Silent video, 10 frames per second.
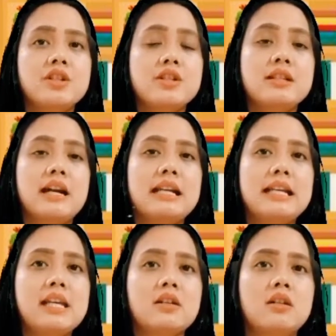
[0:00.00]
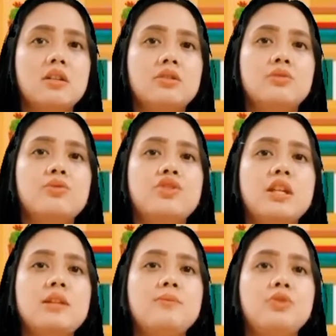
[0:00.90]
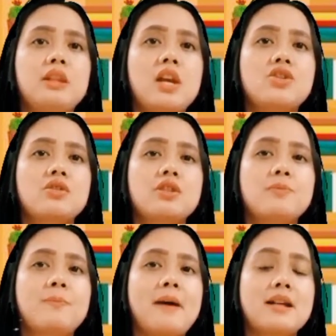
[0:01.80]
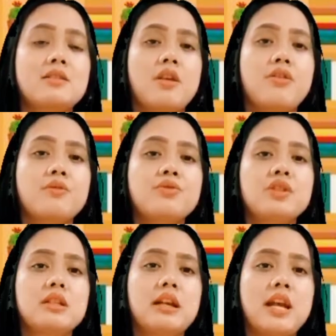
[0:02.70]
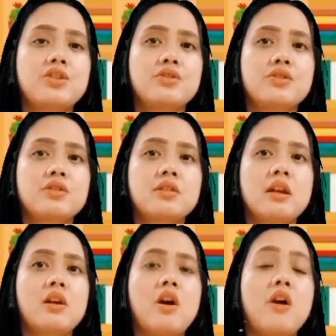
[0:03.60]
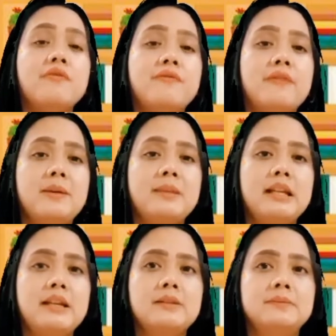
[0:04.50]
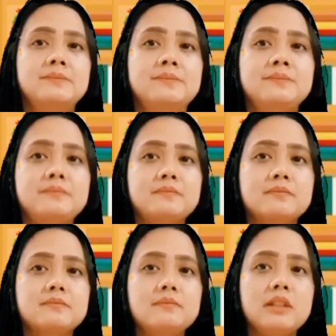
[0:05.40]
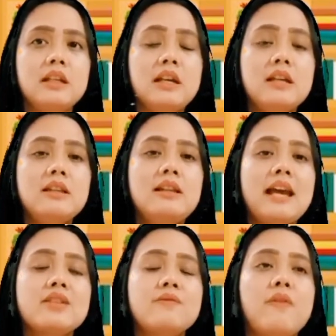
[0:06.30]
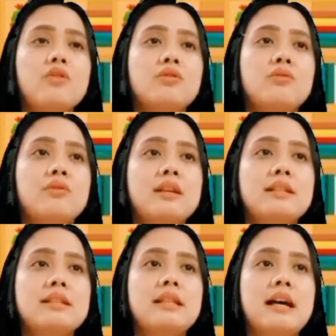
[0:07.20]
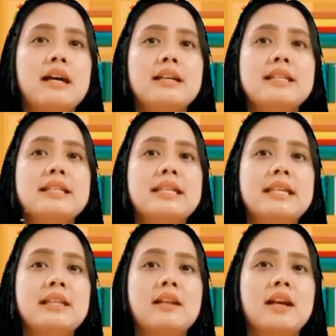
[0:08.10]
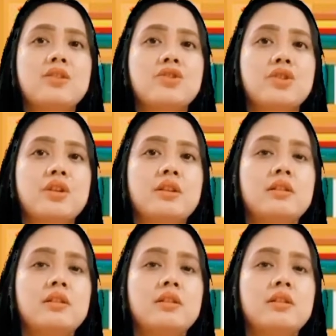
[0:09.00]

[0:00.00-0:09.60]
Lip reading: are linked to gene mutations passed through generations of family. The next photo is the skin cancer.